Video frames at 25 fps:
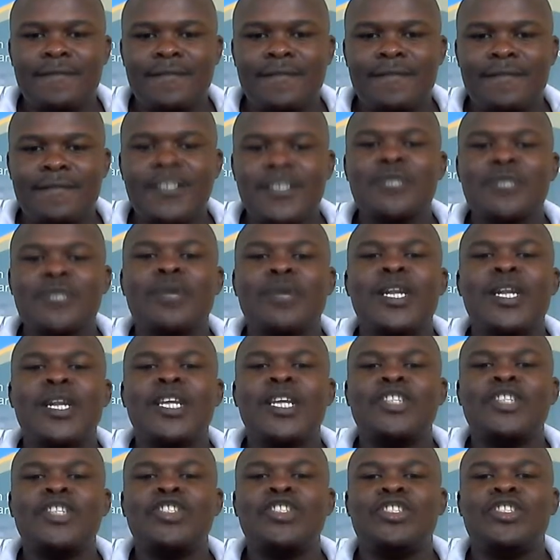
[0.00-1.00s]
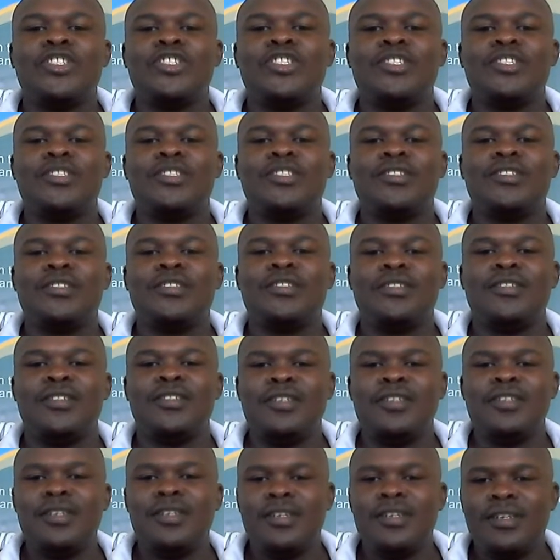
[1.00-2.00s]
Was managed
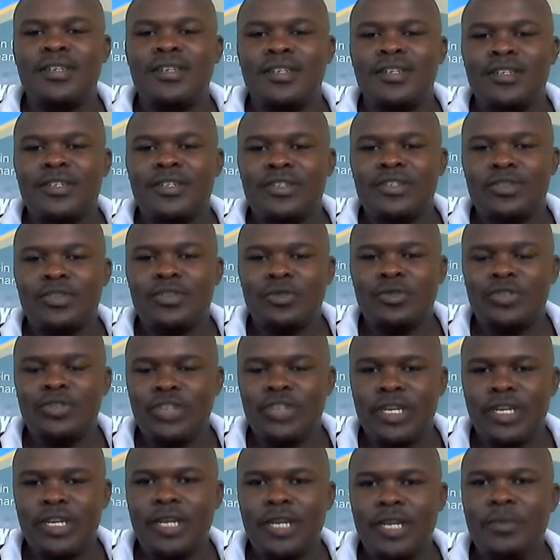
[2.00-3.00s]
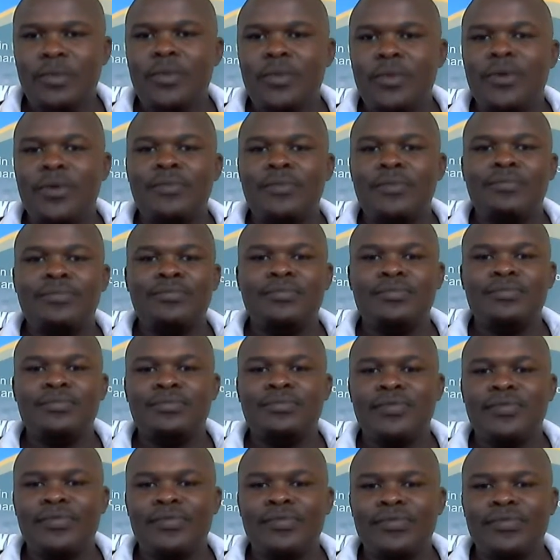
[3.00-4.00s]
to join MMM,
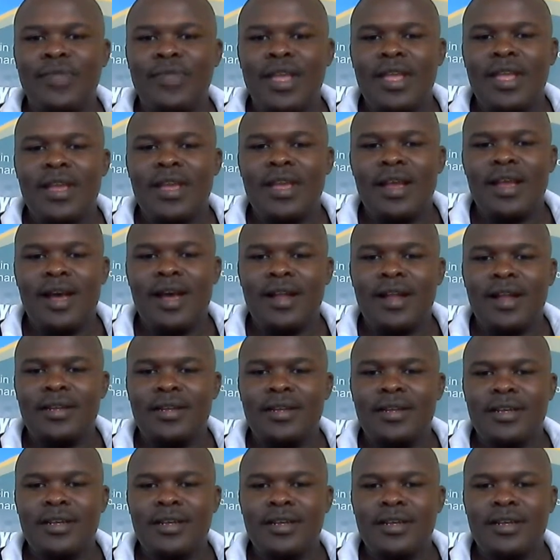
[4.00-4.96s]
and